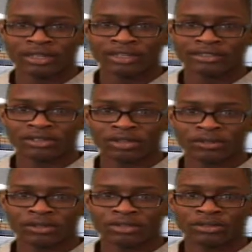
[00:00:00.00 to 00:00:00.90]

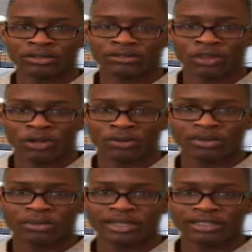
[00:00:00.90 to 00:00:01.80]
along
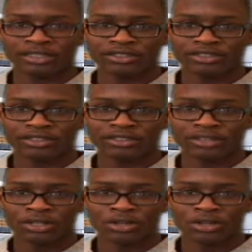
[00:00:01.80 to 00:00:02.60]
with my teachers,